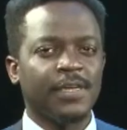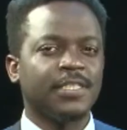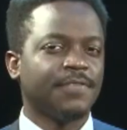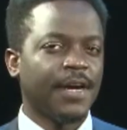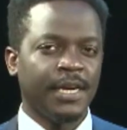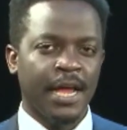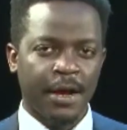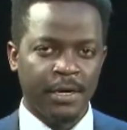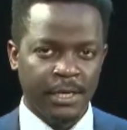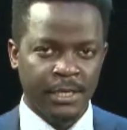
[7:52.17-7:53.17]
is very
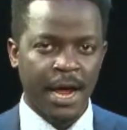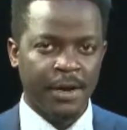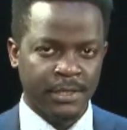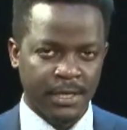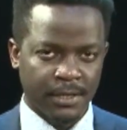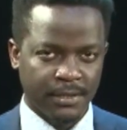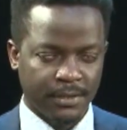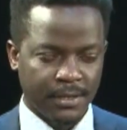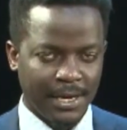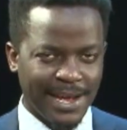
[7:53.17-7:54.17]
inherent in us.
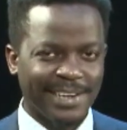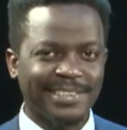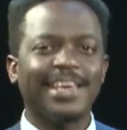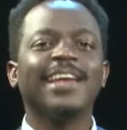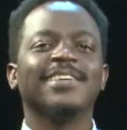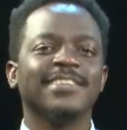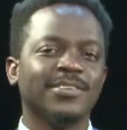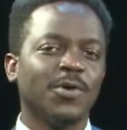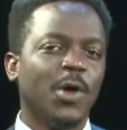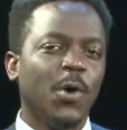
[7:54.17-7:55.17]
As Kenyans,
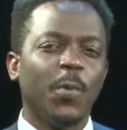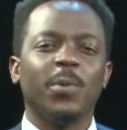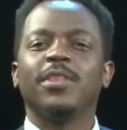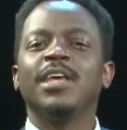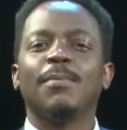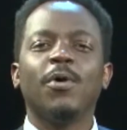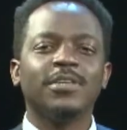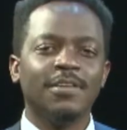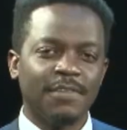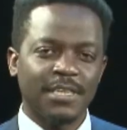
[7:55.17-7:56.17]
when we think about
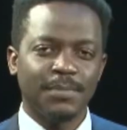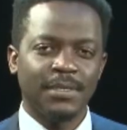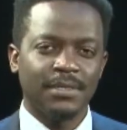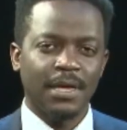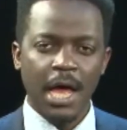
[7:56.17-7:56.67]
investment,